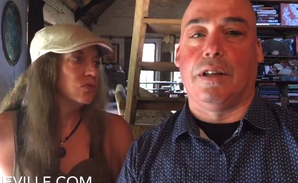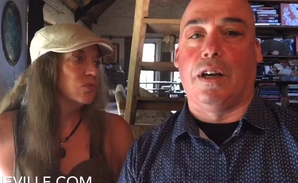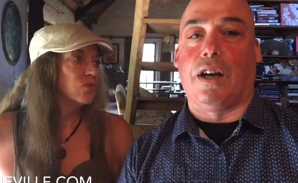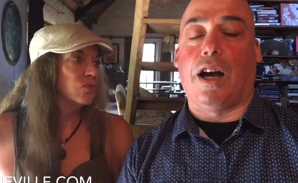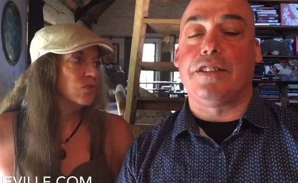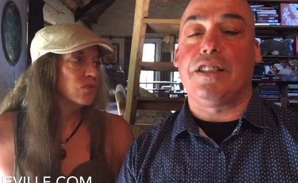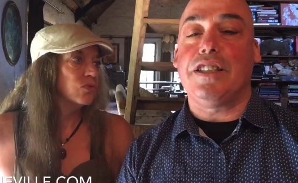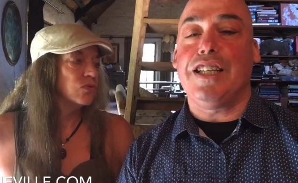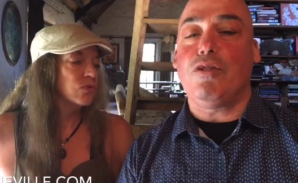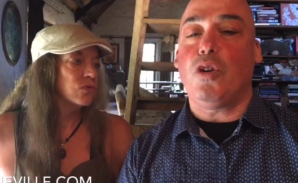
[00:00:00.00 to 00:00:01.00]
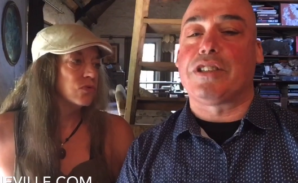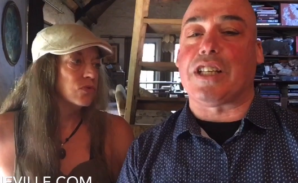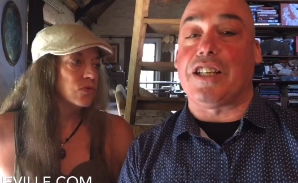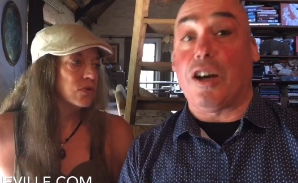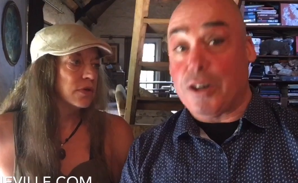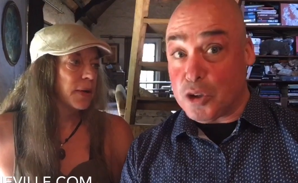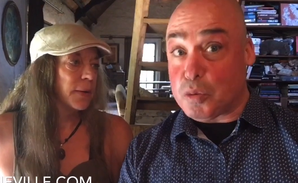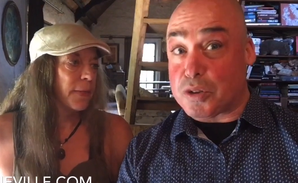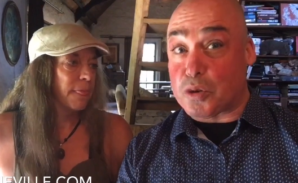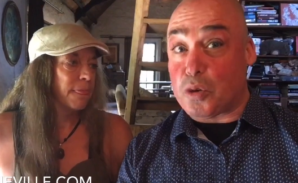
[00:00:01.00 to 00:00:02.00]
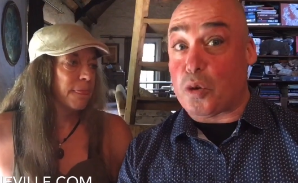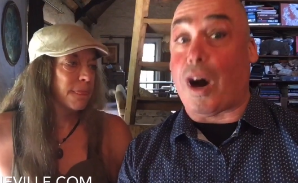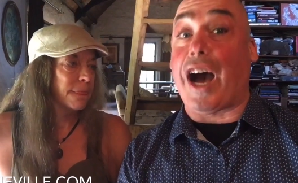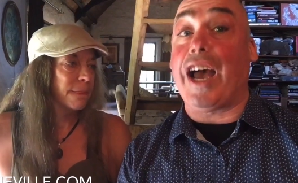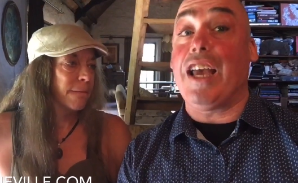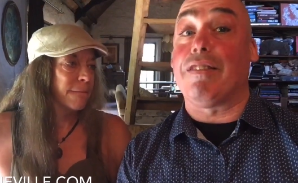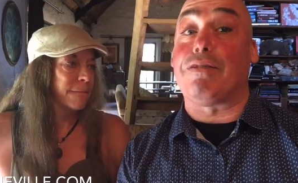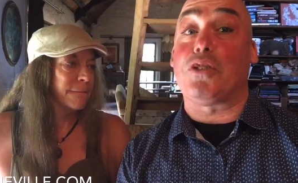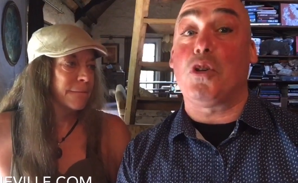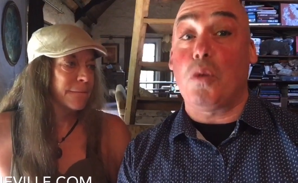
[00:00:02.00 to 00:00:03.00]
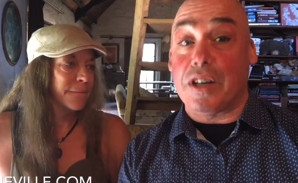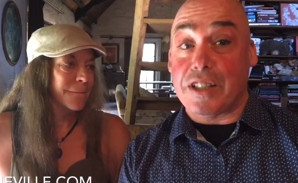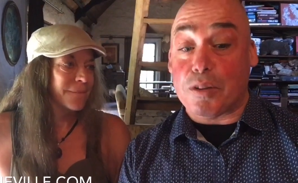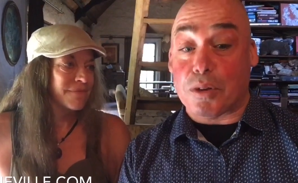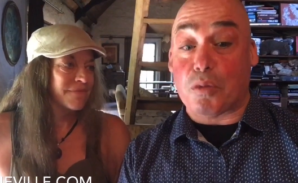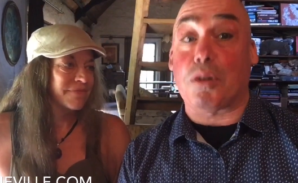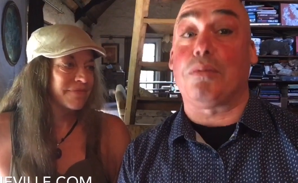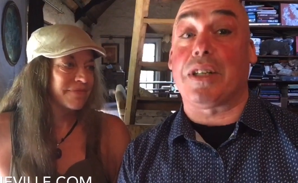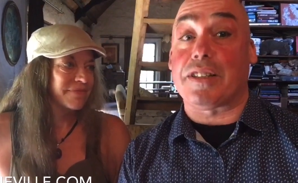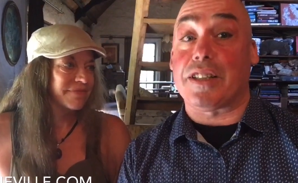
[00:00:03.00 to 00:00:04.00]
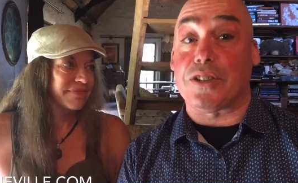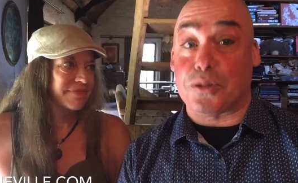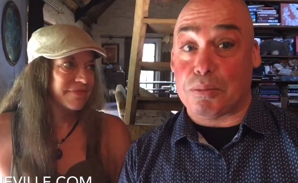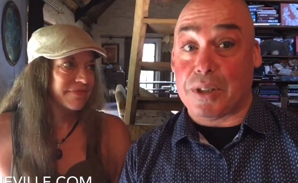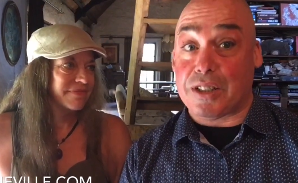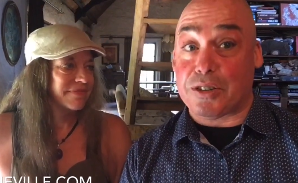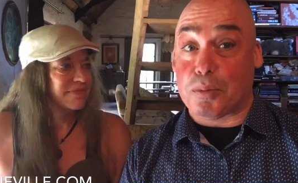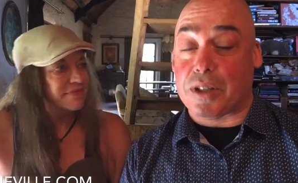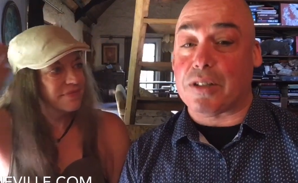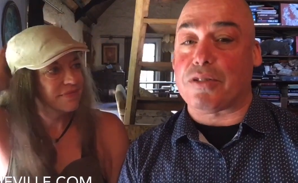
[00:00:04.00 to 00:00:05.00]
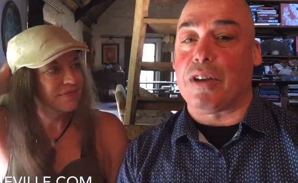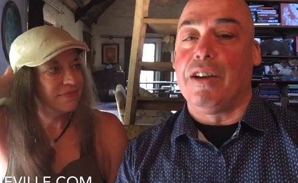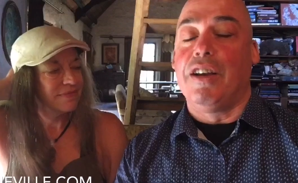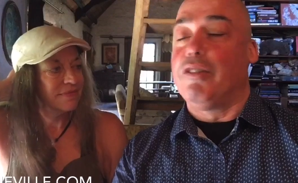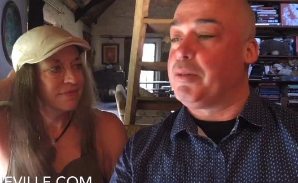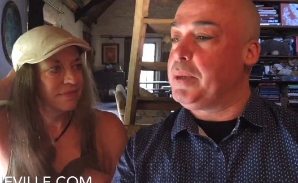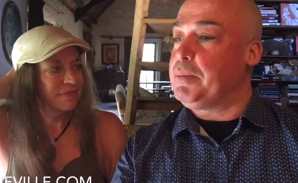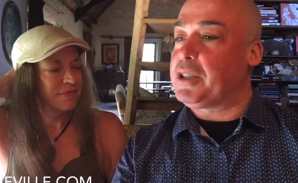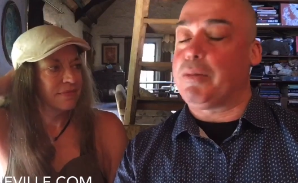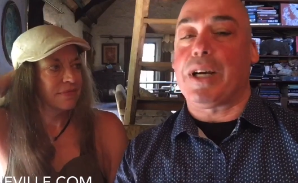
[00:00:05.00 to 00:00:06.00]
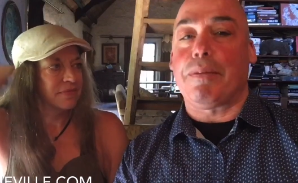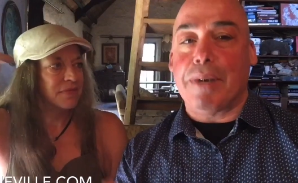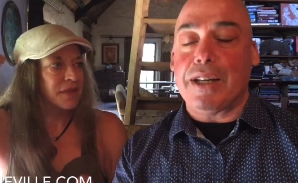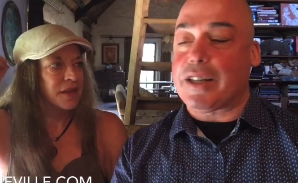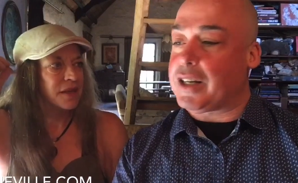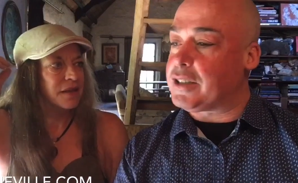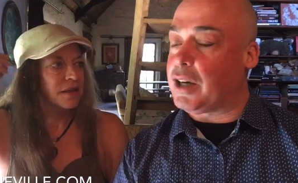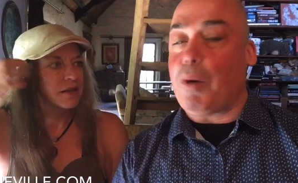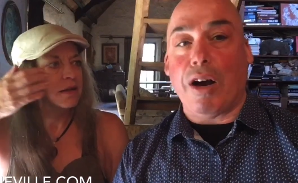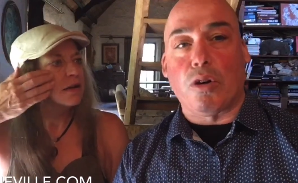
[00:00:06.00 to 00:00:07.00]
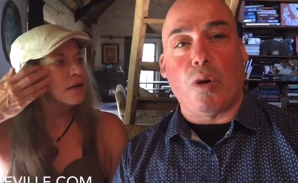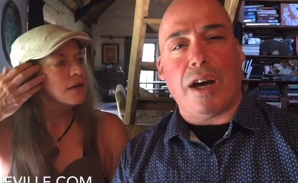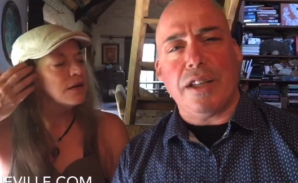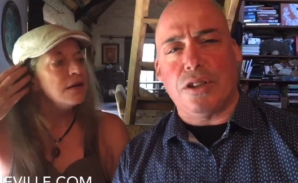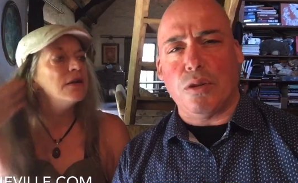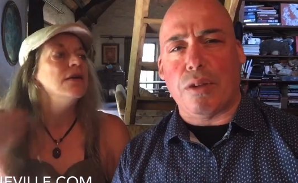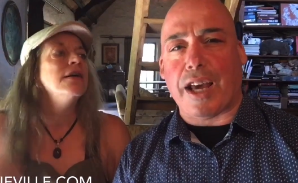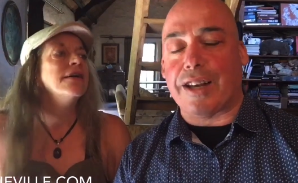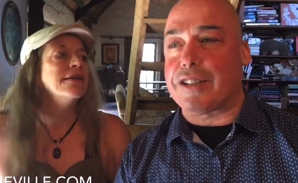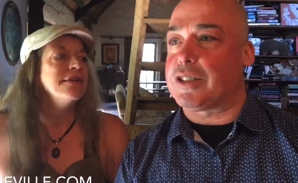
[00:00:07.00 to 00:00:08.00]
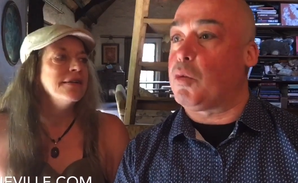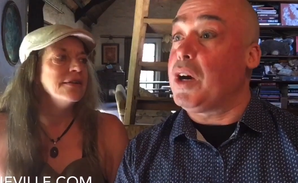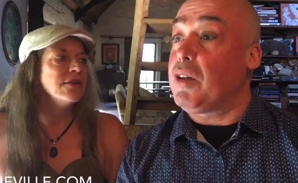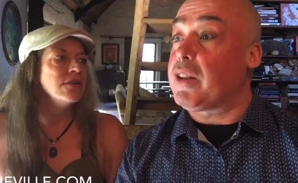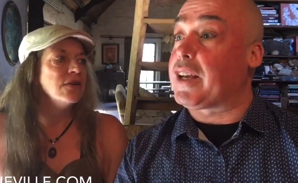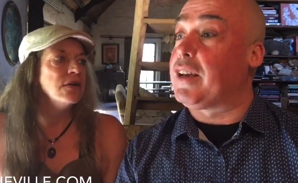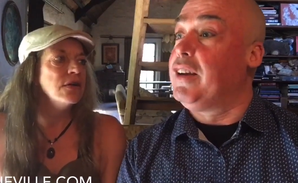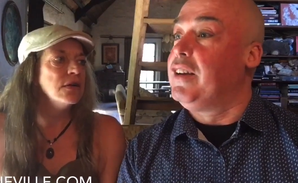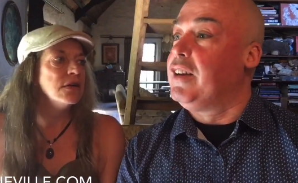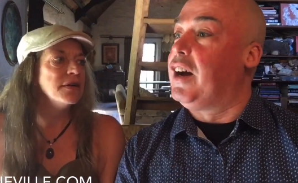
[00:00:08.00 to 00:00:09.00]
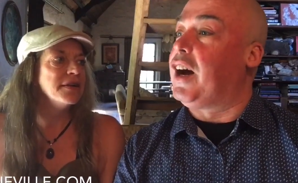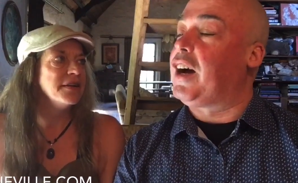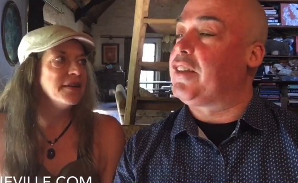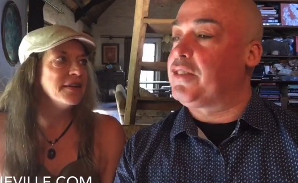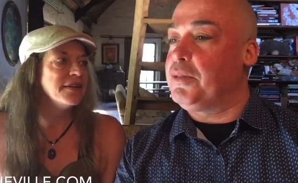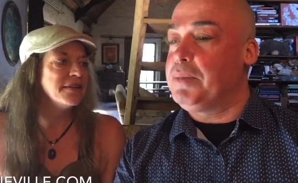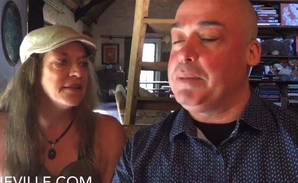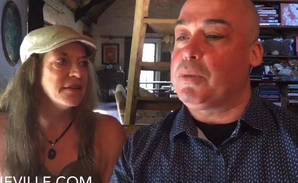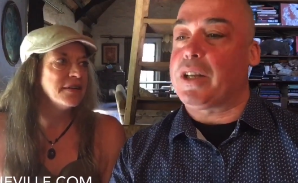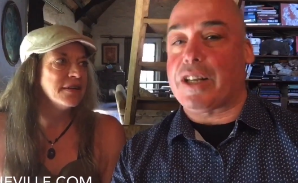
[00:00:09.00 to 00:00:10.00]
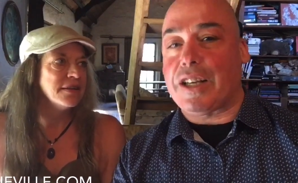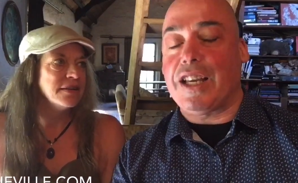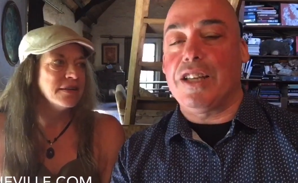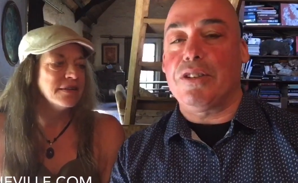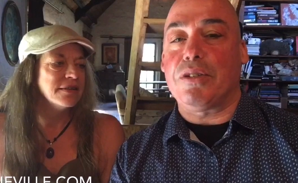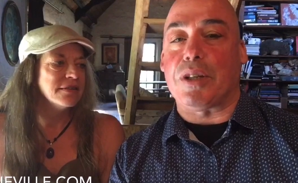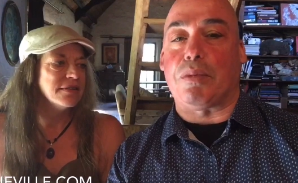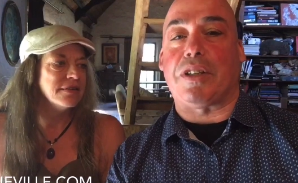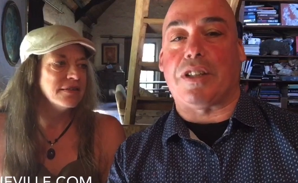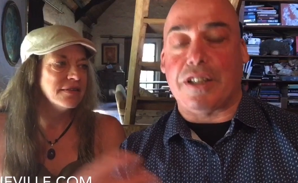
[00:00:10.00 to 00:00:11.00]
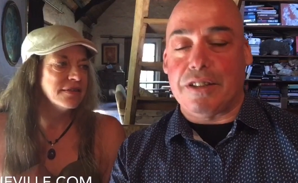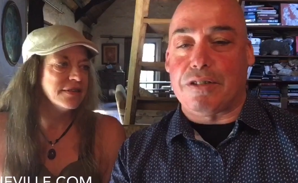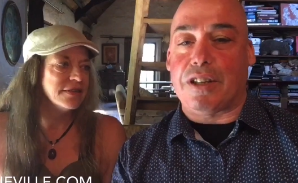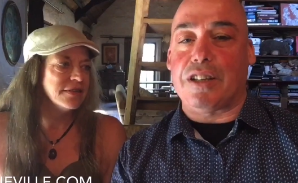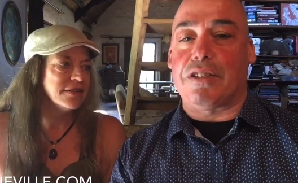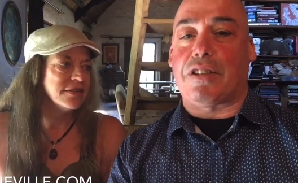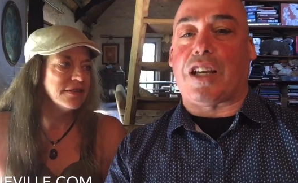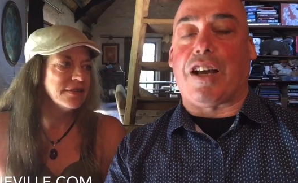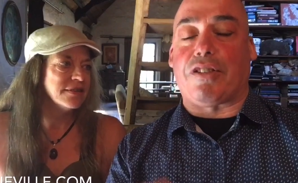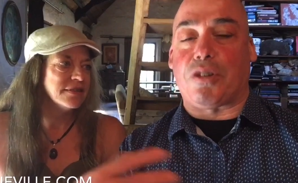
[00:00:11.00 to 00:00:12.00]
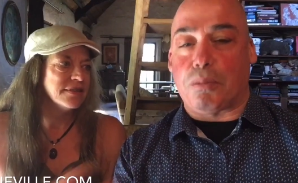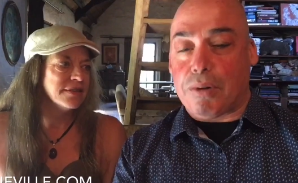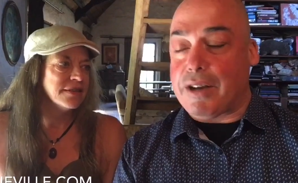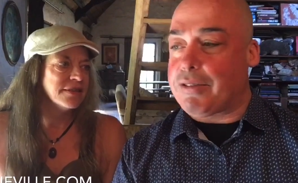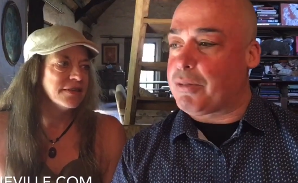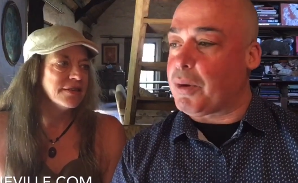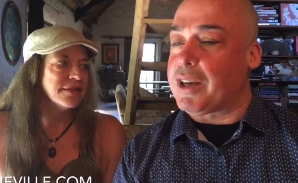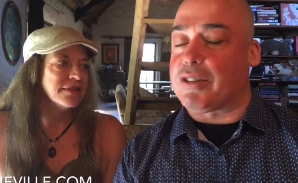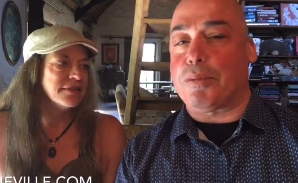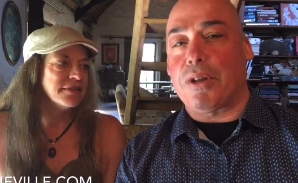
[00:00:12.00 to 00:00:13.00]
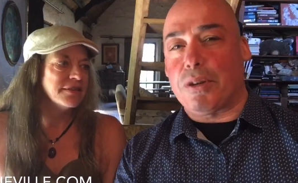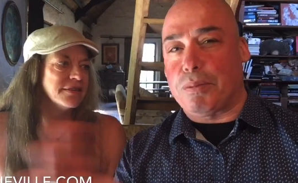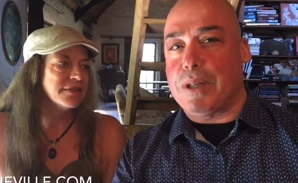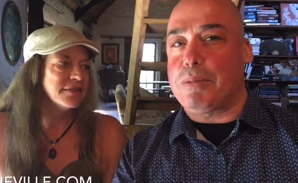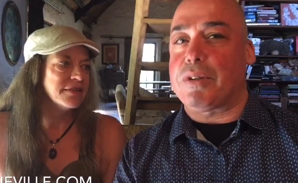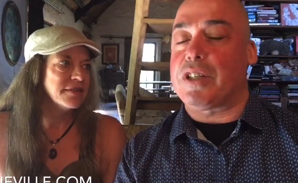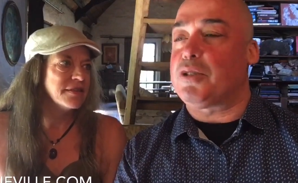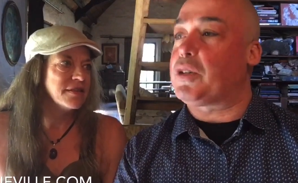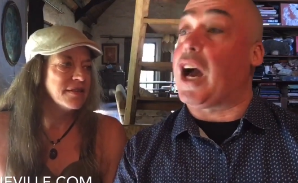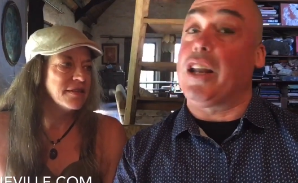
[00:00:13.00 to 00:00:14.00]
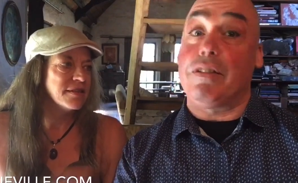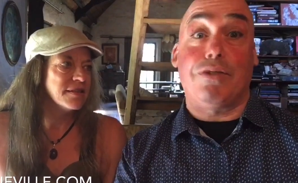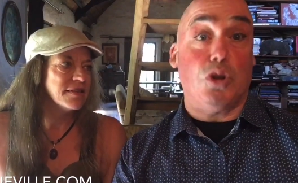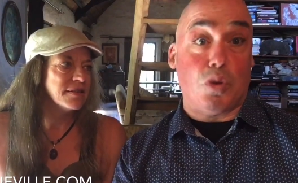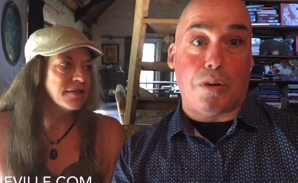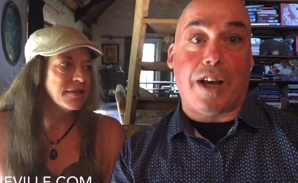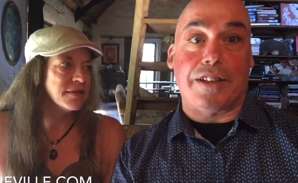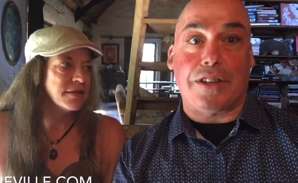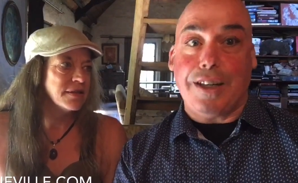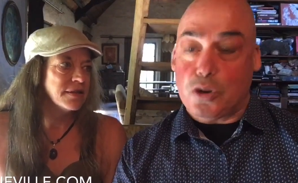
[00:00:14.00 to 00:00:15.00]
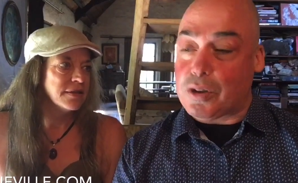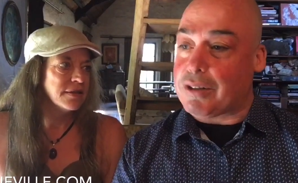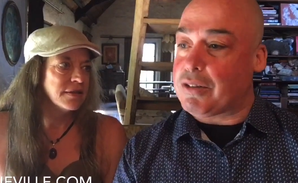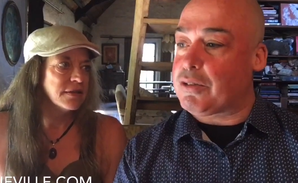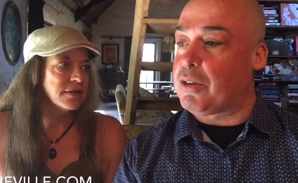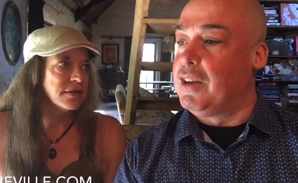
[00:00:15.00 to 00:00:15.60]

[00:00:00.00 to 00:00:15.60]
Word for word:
Speaker 1: I did Neville see? Now here's what's cool. I have no idea what the word meditation means because when people tell me I meditate, I say, "Wow, cool. How do you do that?" And they say, "Well, like uh, some people light a candle, they breathe in incense, they count their breaths, right? Some other people they do guided visualizations.